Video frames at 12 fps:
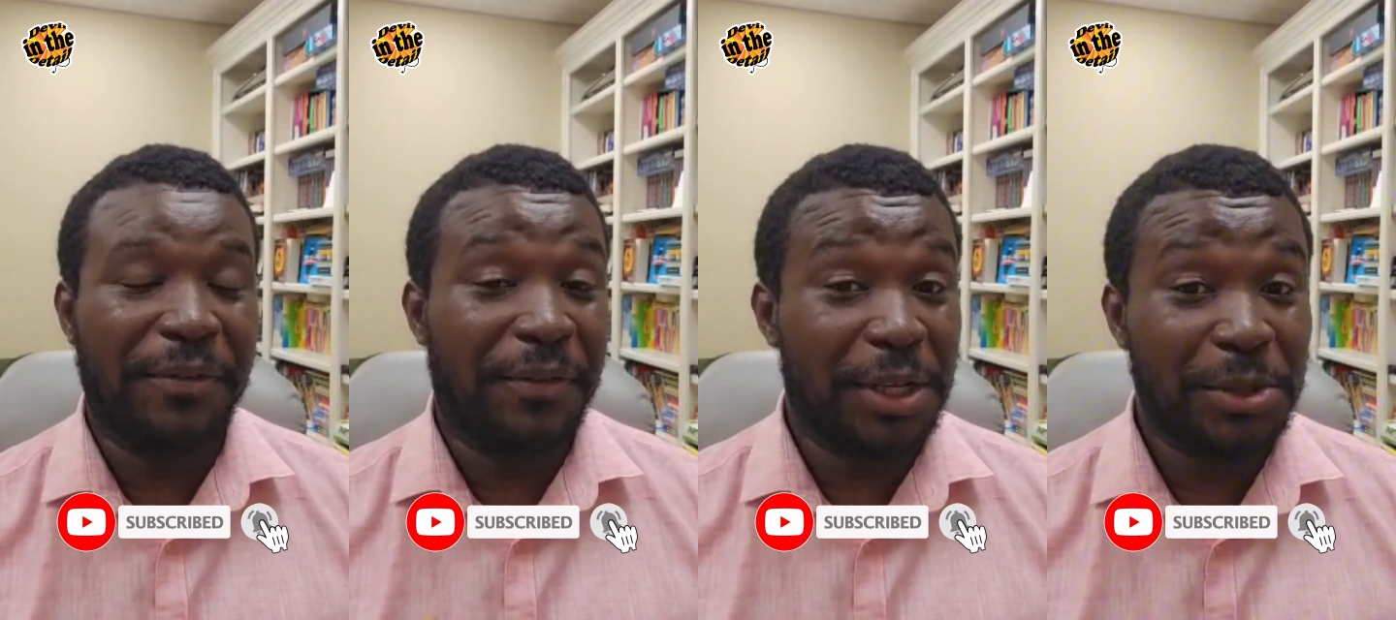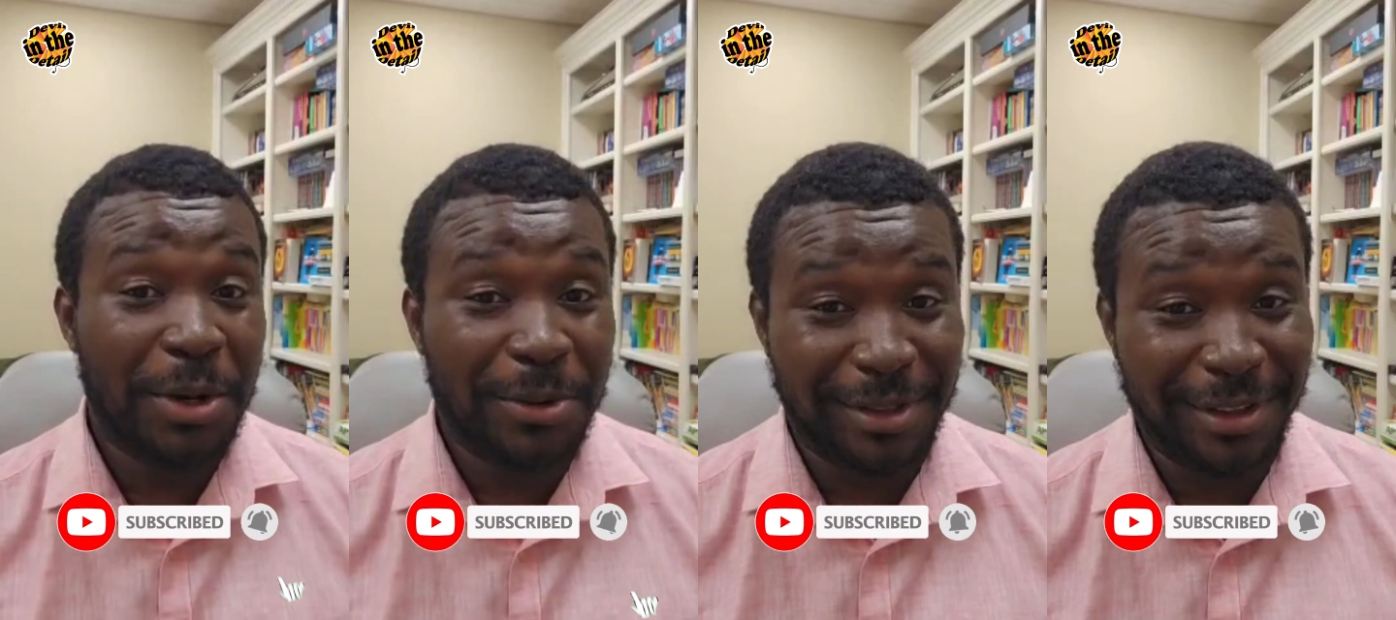The
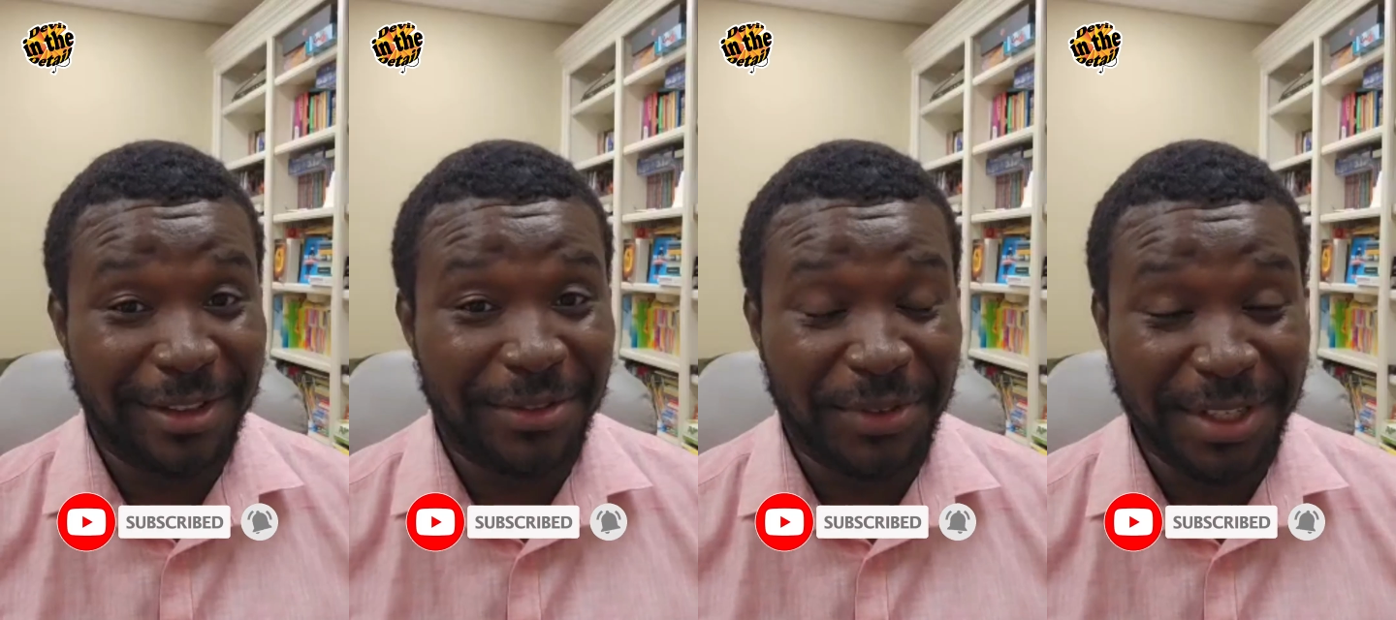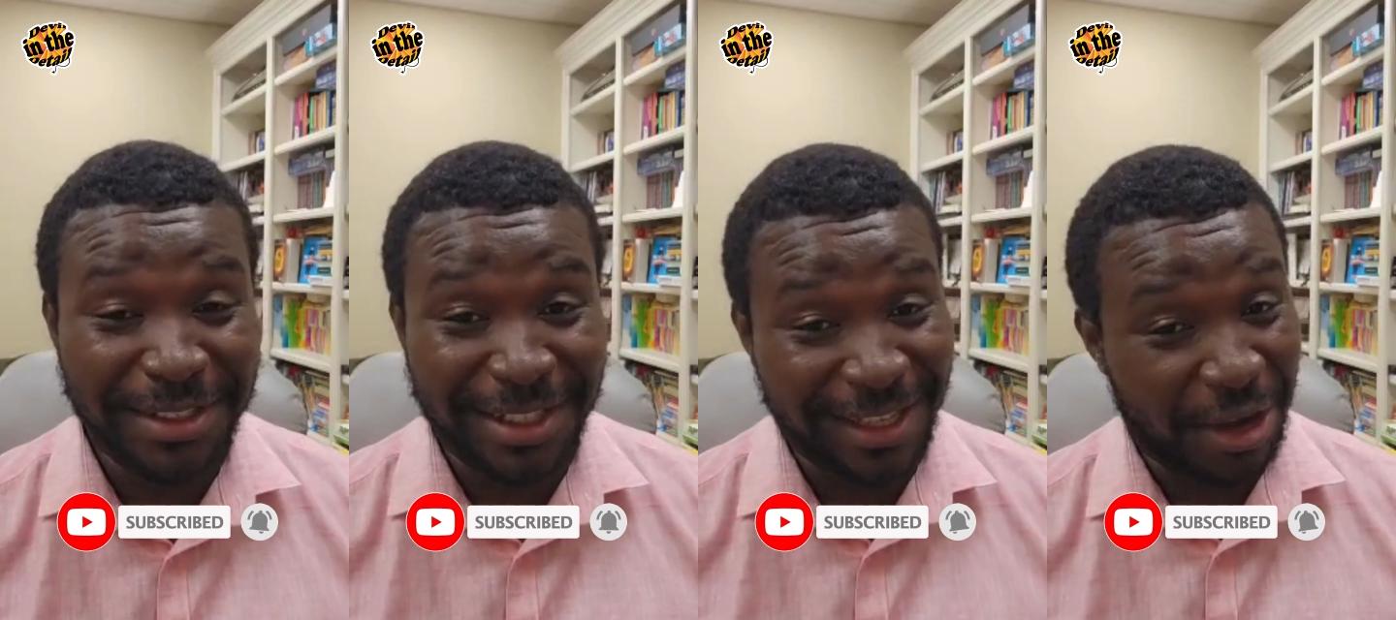first one was on the
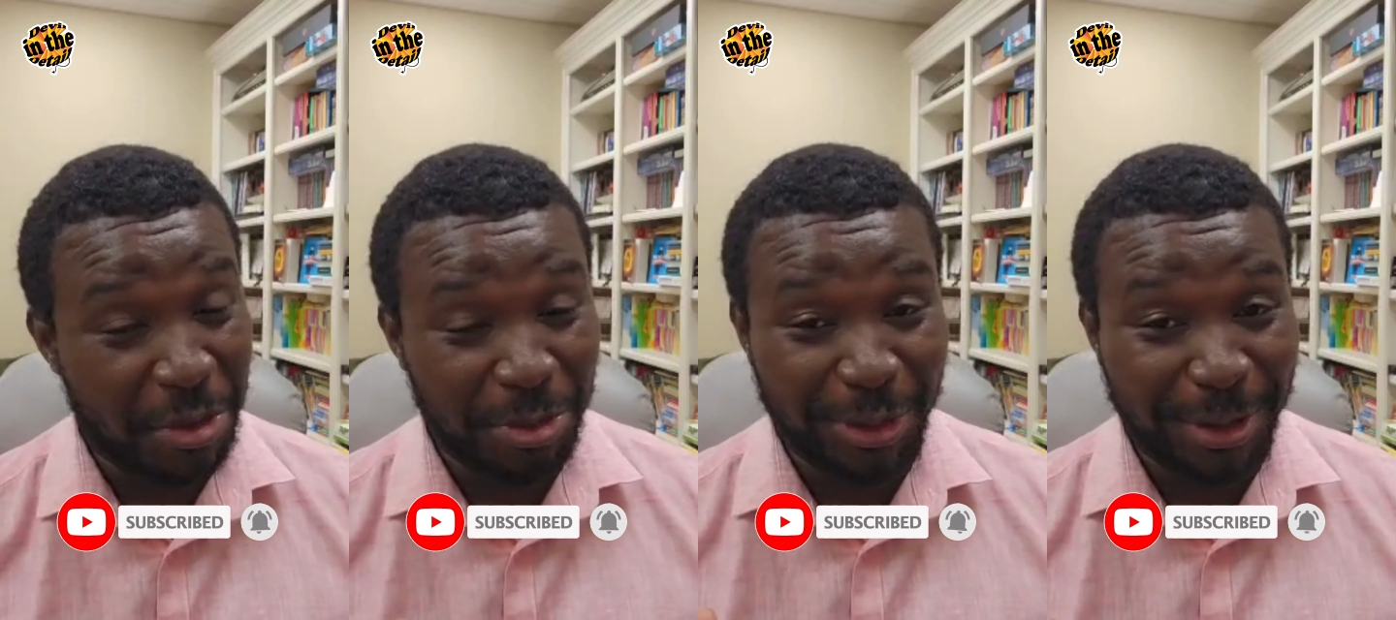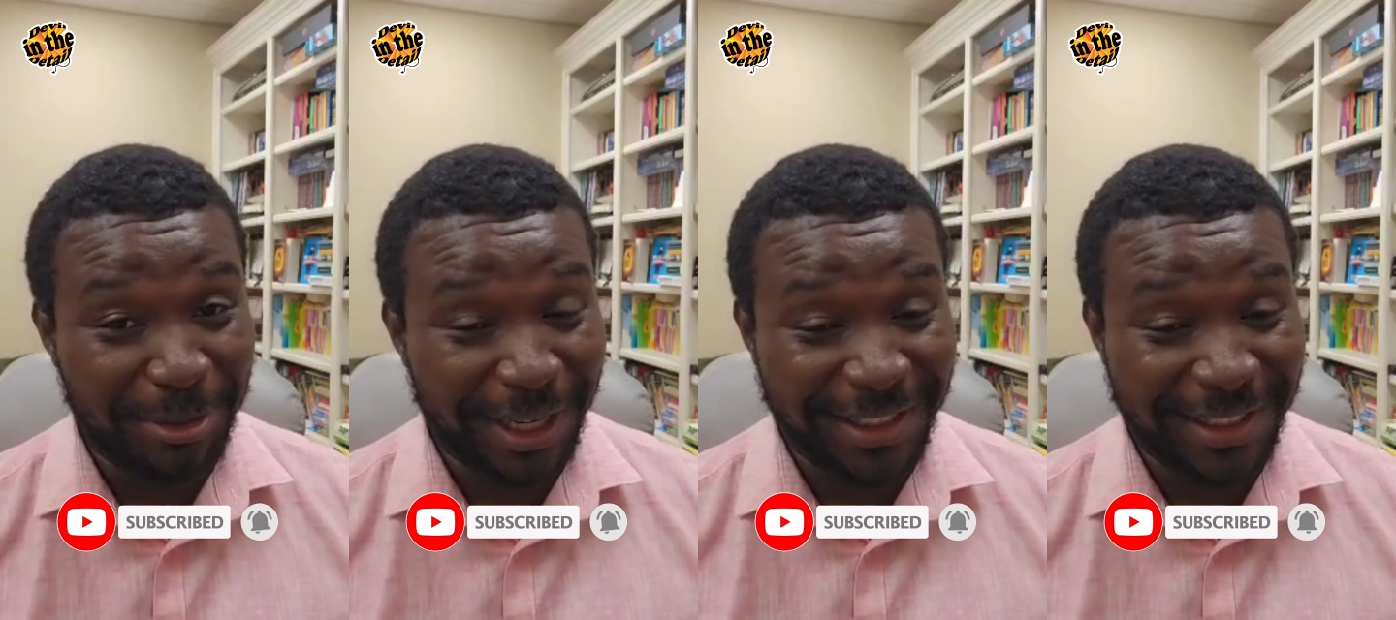visas. I hope you're